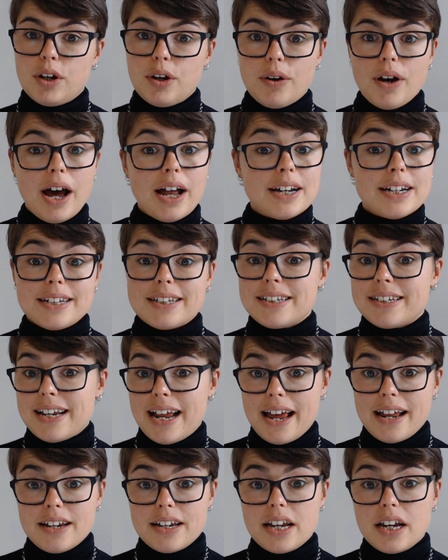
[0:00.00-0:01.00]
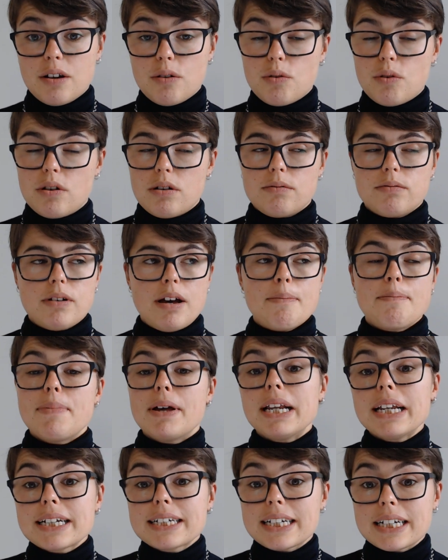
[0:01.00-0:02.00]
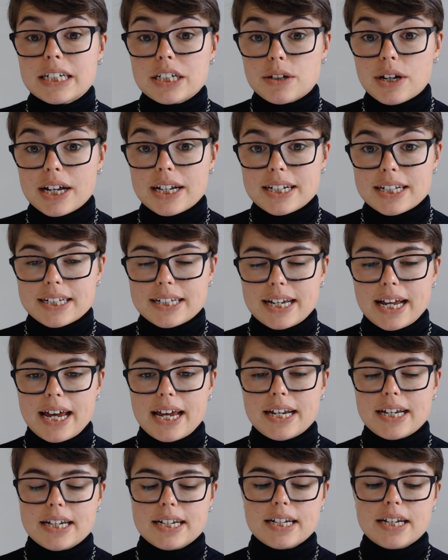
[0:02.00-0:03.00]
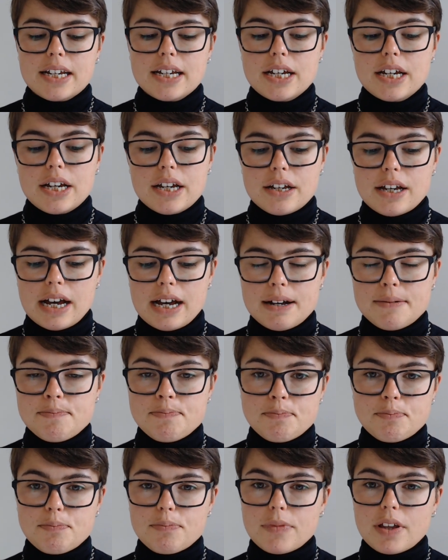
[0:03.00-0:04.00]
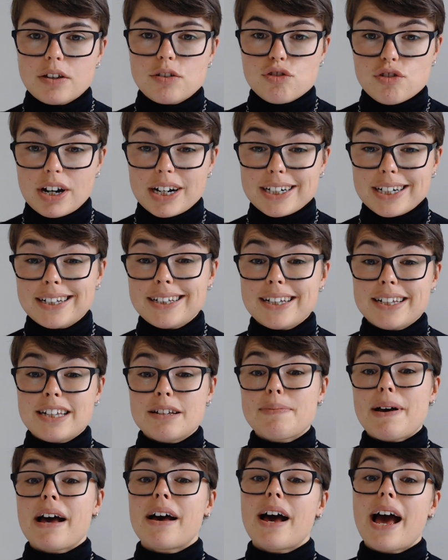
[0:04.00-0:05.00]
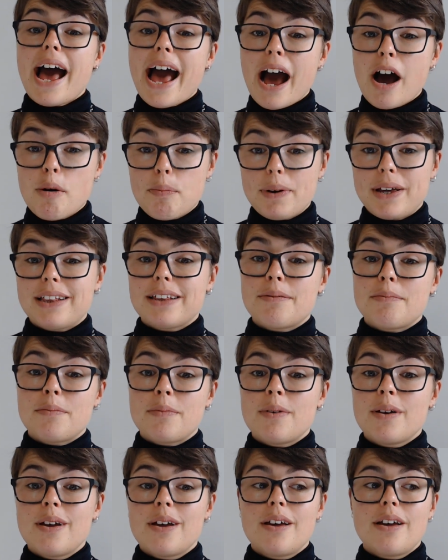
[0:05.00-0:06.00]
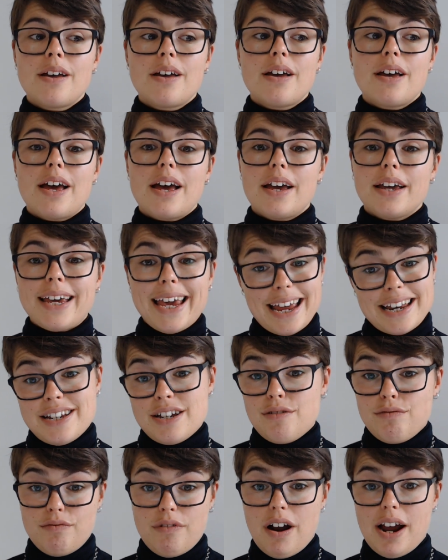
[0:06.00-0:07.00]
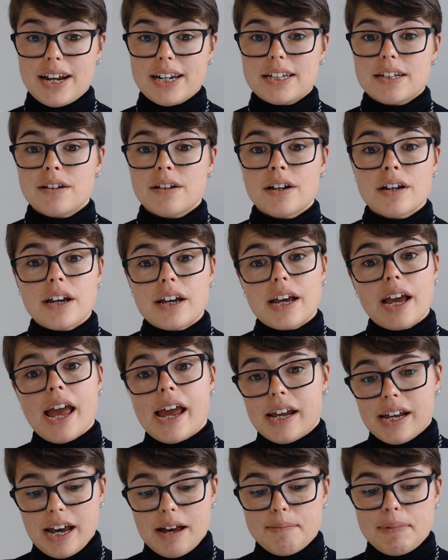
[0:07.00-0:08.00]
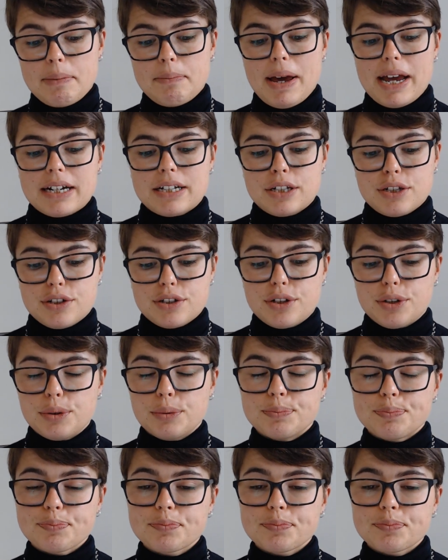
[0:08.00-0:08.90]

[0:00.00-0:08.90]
understanding or ability to understand instructions. This is about helping them get it right in coming back to school.